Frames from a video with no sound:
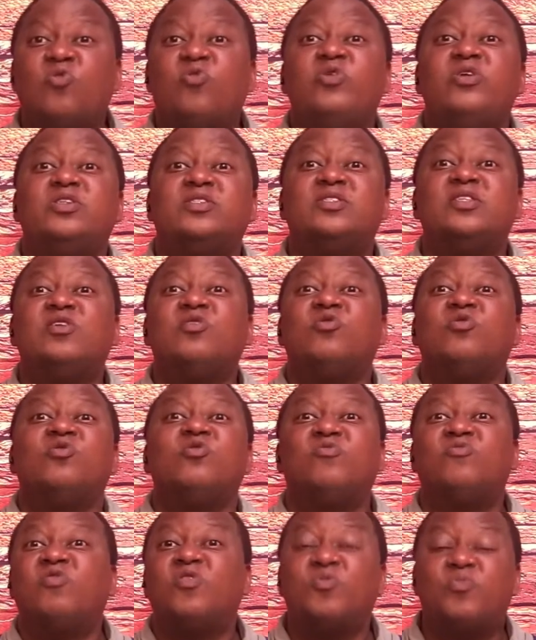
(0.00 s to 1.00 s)
who is the Lord
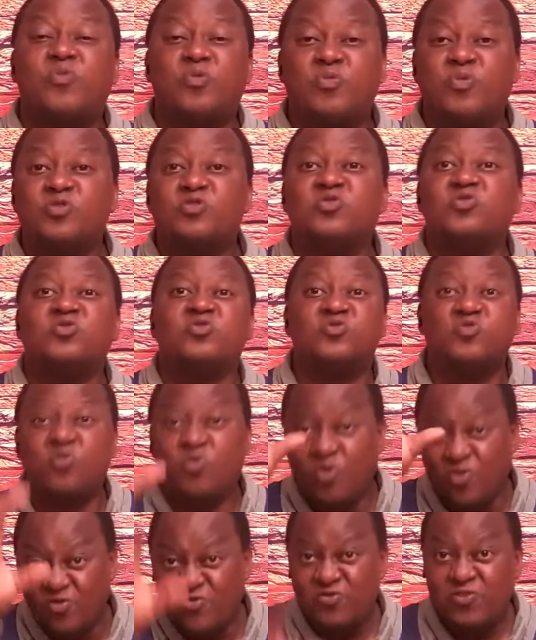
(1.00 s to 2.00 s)
of all promotions, to
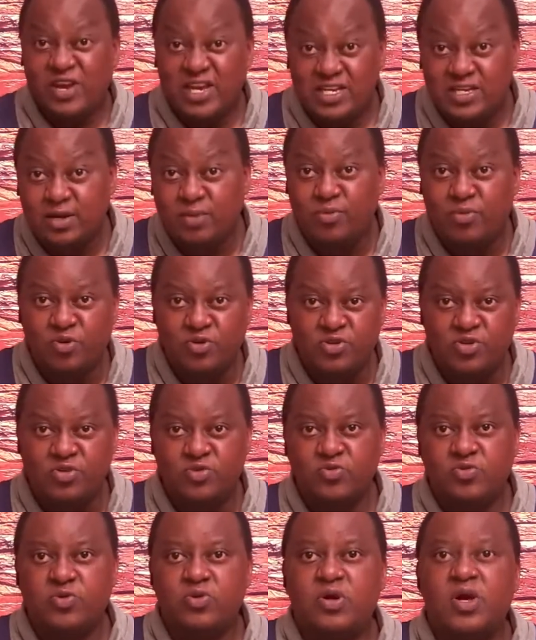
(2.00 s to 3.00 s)
confide upon
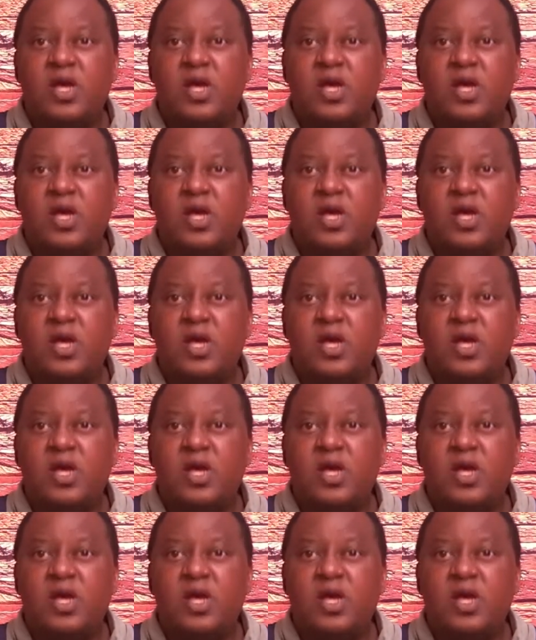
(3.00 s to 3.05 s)
you,